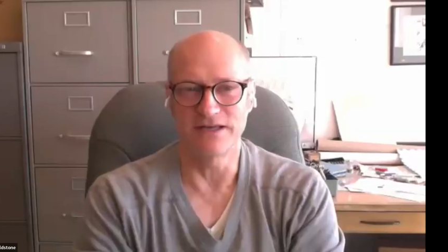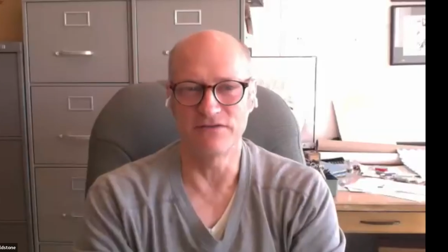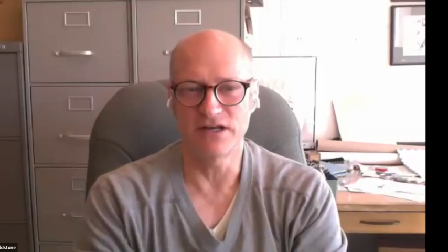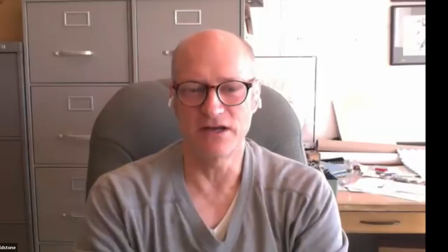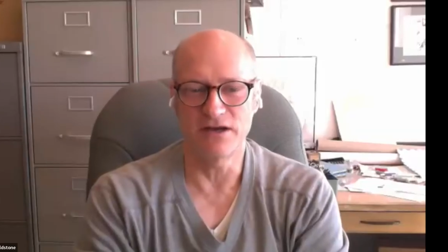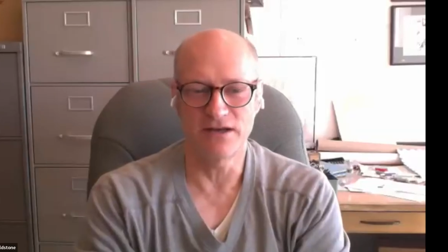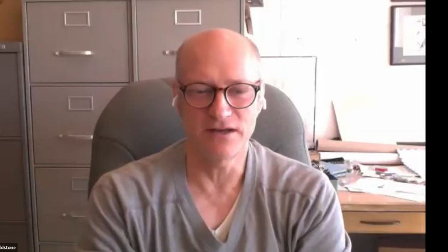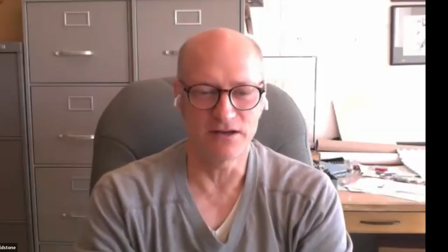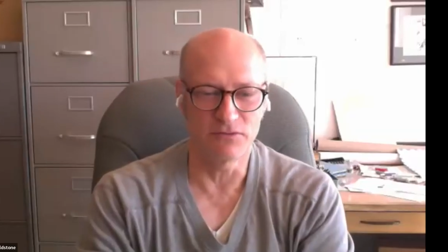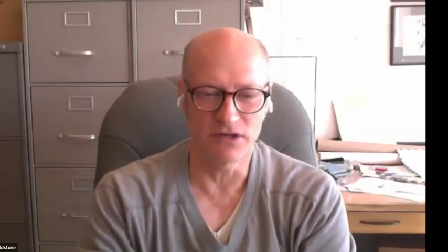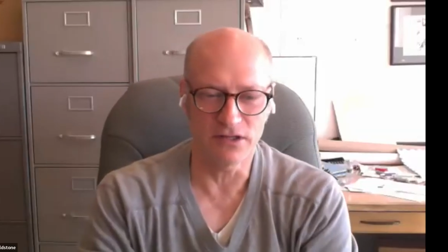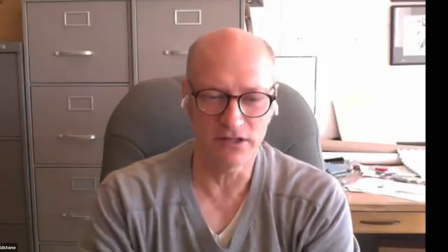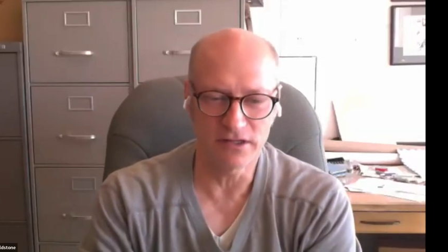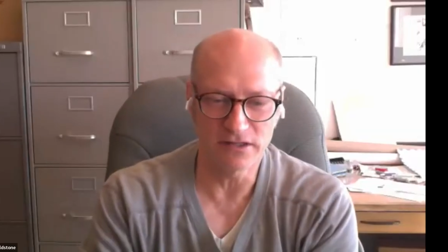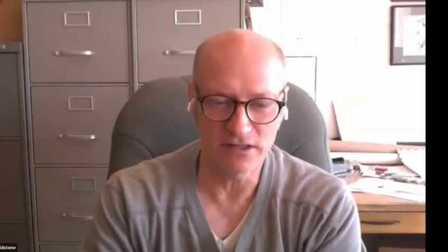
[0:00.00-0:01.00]
David. I
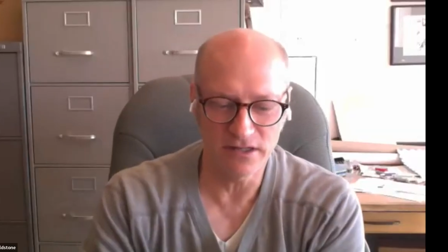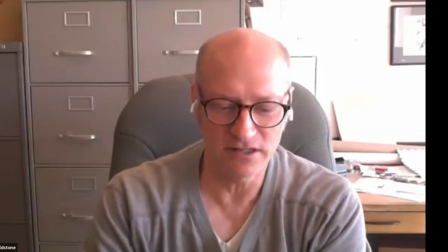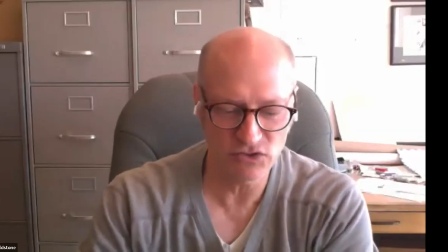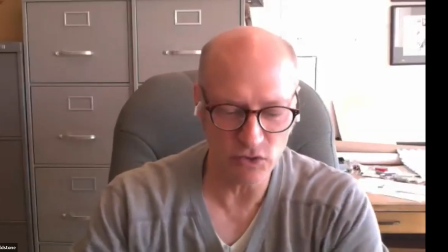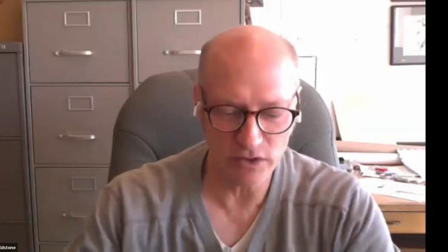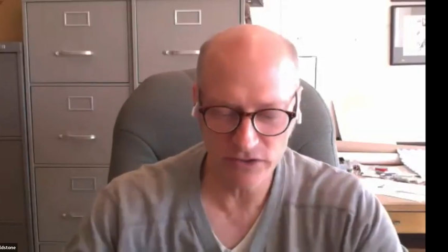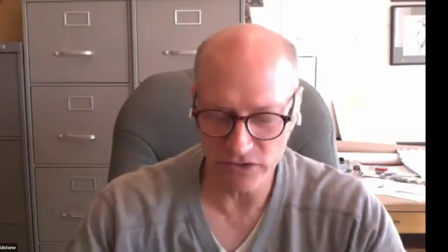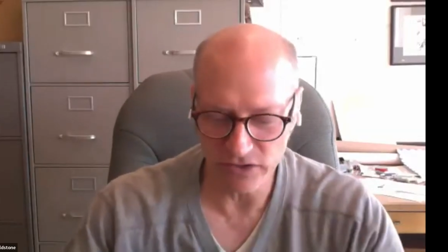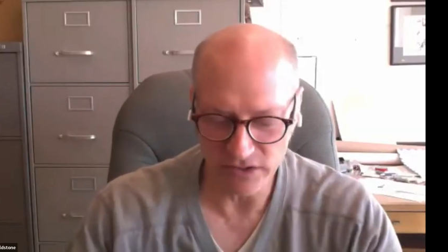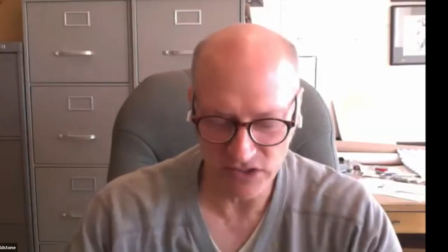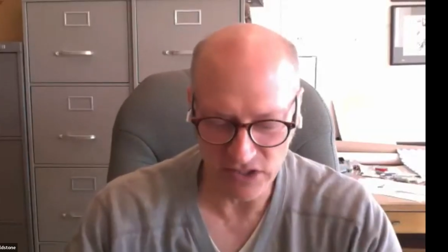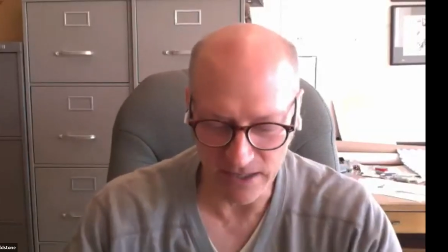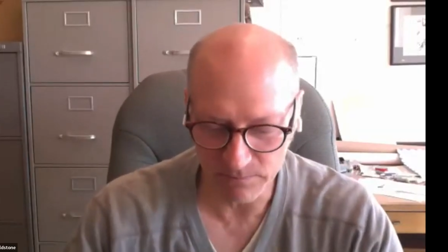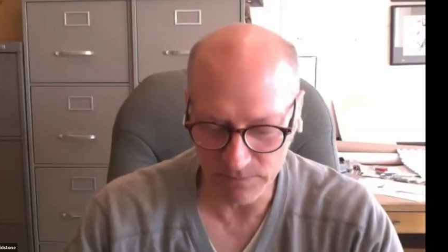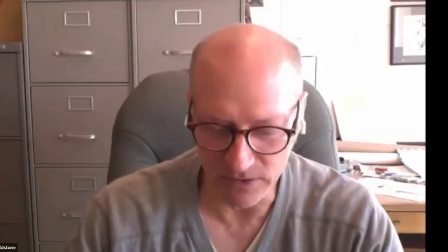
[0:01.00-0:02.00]
really enjoyed your
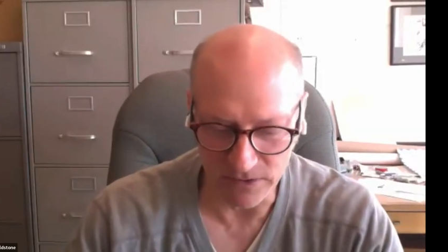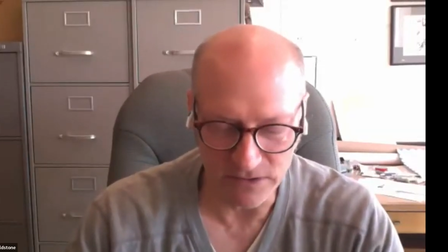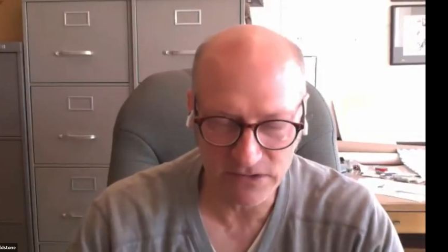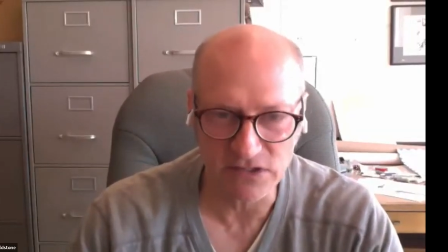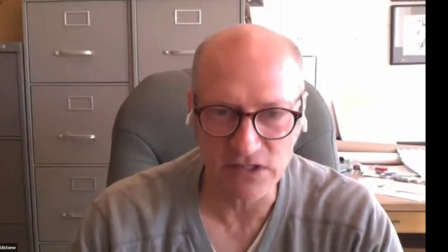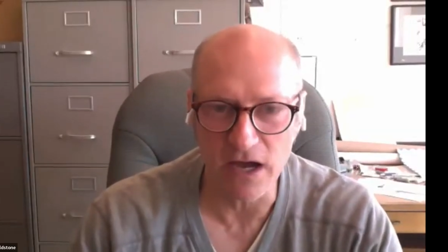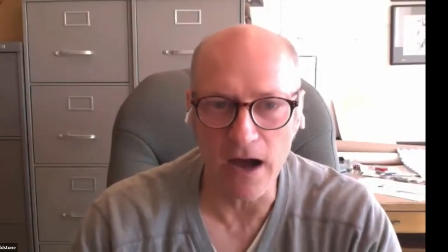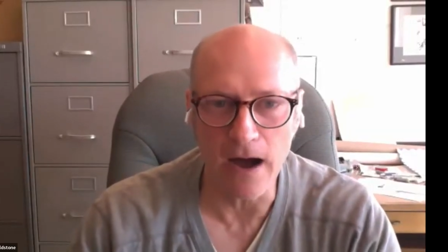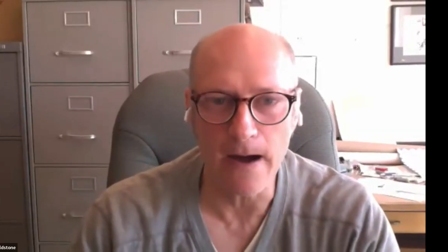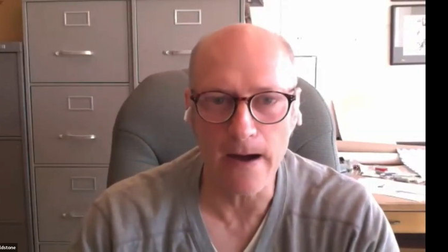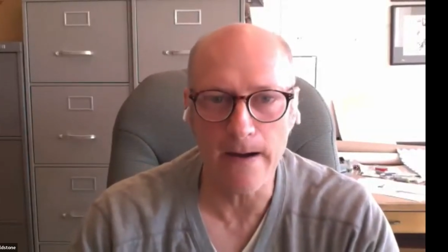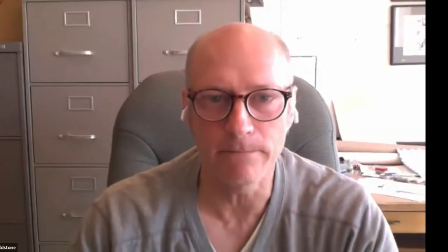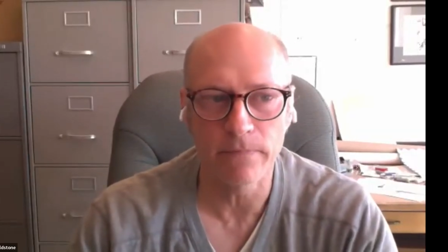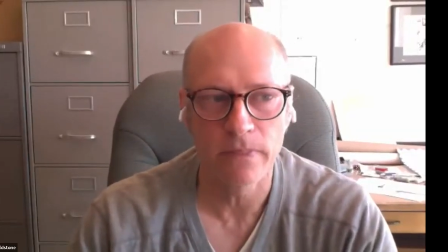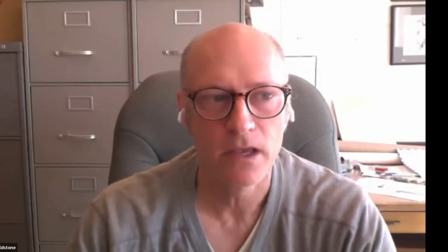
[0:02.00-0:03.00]
examples.
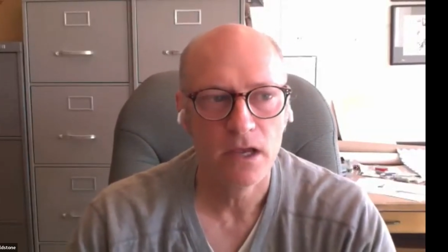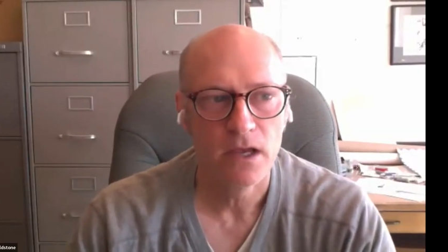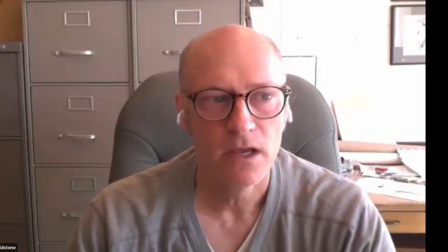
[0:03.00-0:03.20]
Um, oh,